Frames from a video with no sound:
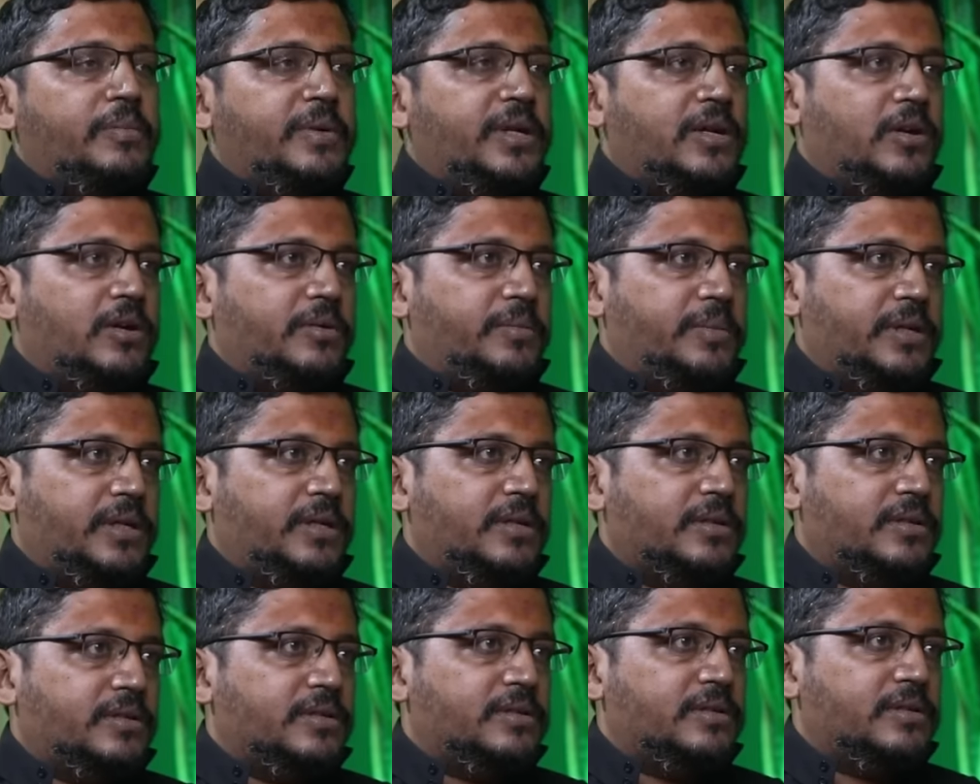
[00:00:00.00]
or may not
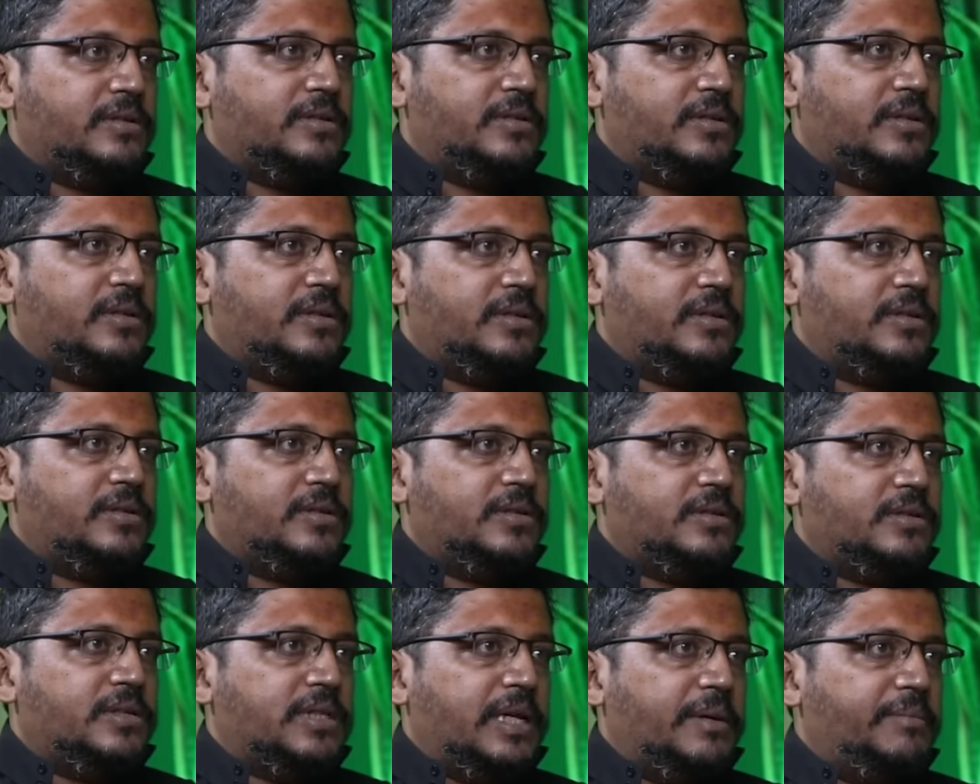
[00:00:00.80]
be.
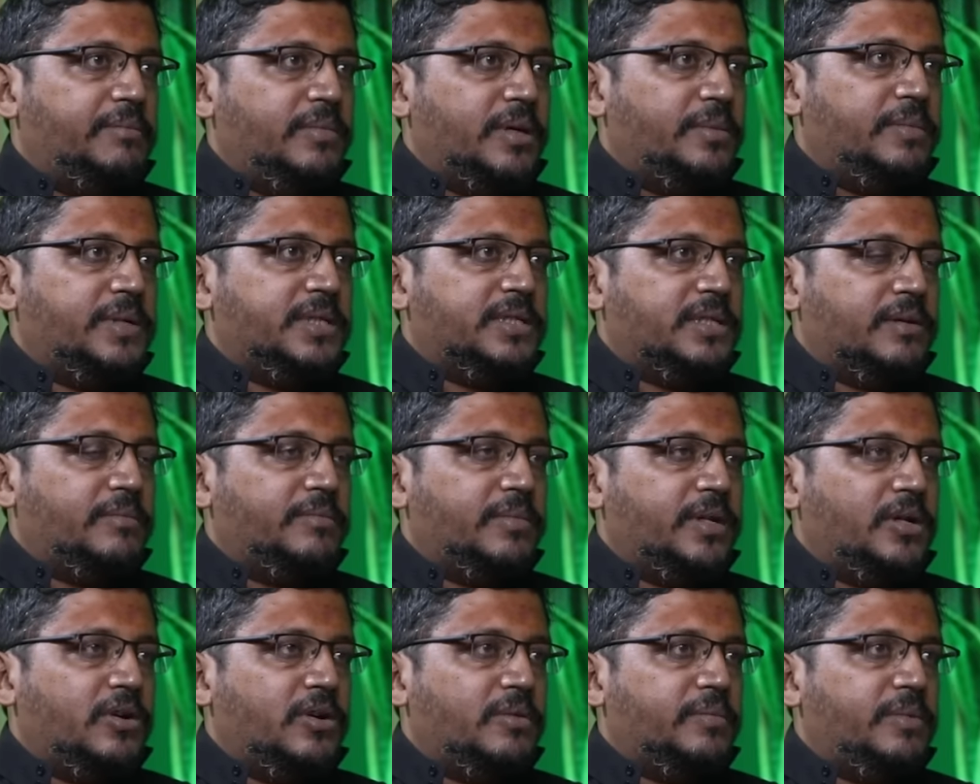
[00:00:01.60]
Some may be,
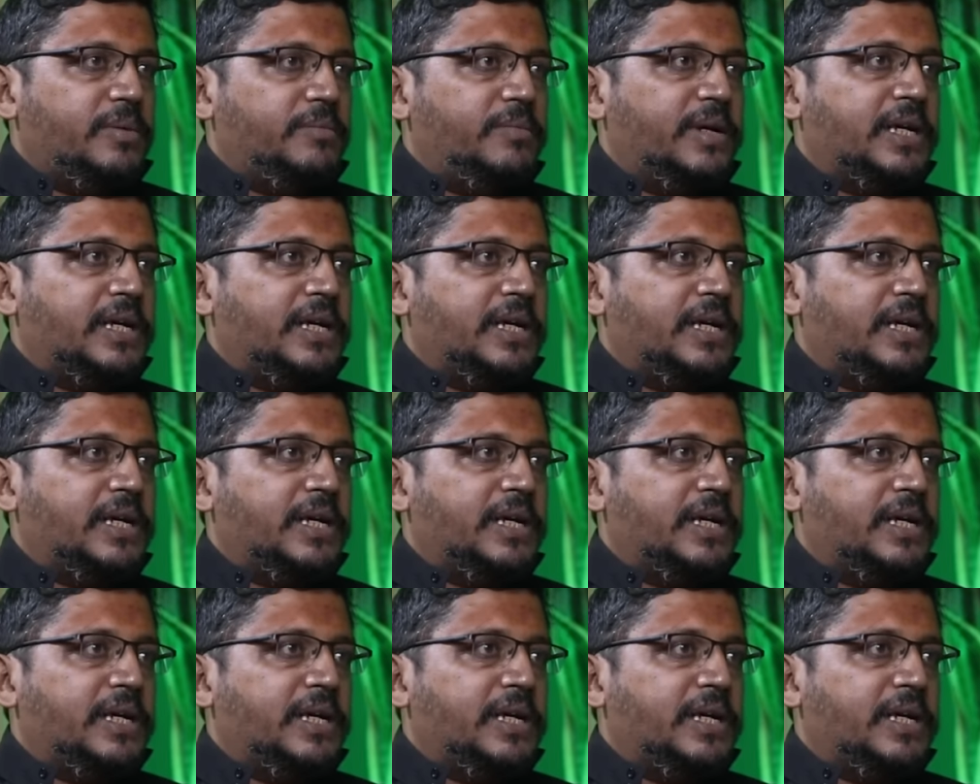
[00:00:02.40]
some may not be.